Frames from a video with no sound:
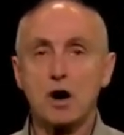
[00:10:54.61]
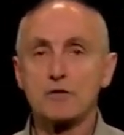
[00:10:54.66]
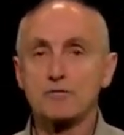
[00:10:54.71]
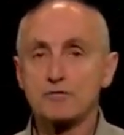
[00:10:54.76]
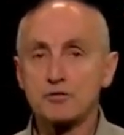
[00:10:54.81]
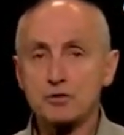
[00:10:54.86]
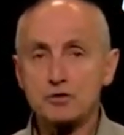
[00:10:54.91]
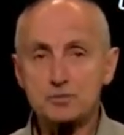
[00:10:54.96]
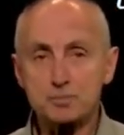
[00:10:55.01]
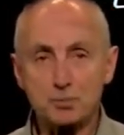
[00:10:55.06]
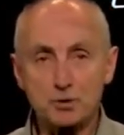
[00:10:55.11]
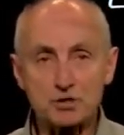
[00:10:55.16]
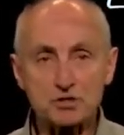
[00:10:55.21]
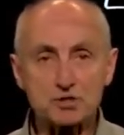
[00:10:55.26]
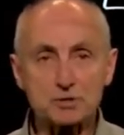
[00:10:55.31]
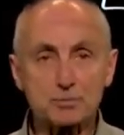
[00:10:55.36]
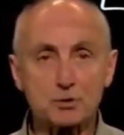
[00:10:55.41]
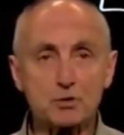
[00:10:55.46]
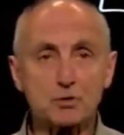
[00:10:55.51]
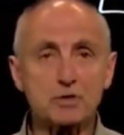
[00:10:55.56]
our first
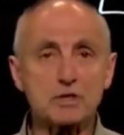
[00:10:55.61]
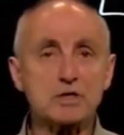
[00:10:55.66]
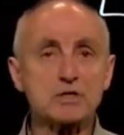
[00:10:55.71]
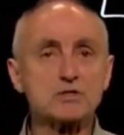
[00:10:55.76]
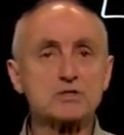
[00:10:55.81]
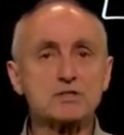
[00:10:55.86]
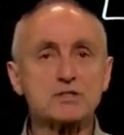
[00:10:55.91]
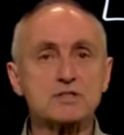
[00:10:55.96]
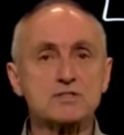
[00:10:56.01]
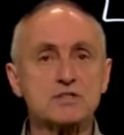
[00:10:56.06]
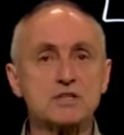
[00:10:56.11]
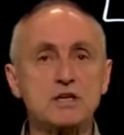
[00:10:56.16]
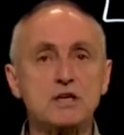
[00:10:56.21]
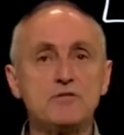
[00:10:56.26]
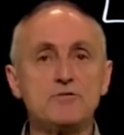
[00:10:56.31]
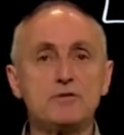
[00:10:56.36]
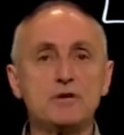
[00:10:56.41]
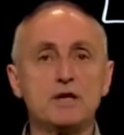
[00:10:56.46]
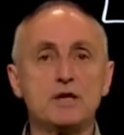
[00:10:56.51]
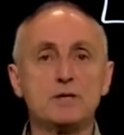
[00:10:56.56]
principle is to
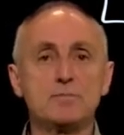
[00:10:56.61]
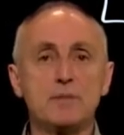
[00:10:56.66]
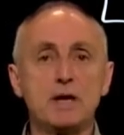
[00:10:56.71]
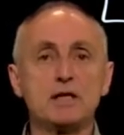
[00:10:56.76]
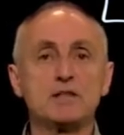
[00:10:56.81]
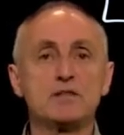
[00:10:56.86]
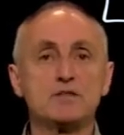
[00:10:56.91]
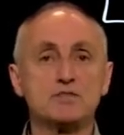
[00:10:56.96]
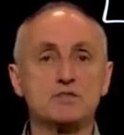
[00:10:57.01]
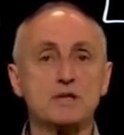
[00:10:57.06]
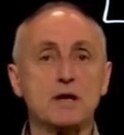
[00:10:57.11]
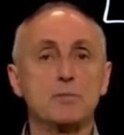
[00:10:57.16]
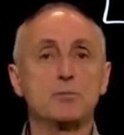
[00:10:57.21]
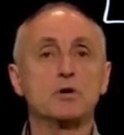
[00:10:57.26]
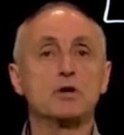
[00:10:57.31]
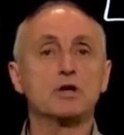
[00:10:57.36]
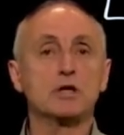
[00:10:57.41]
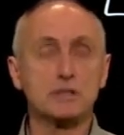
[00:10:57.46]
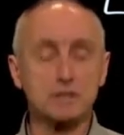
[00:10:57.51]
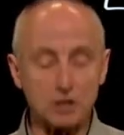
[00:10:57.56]
see if we can make this
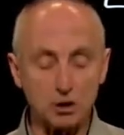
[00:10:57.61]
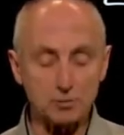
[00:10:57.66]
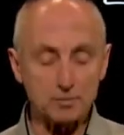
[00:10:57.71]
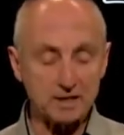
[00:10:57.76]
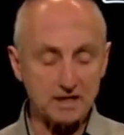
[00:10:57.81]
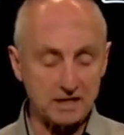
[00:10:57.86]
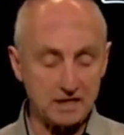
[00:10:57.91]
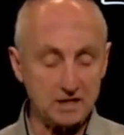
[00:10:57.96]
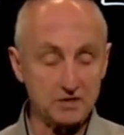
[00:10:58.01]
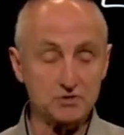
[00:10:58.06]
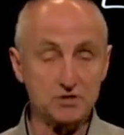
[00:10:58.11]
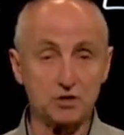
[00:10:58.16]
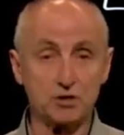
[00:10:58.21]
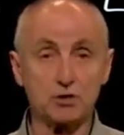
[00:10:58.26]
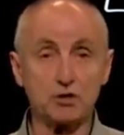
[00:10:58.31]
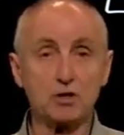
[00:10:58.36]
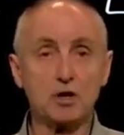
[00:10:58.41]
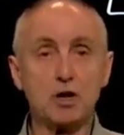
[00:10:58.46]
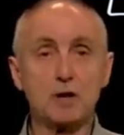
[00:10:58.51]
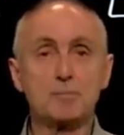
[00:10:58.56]
network a little bit
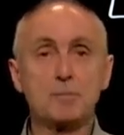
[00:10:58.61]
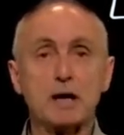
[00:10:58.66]
easier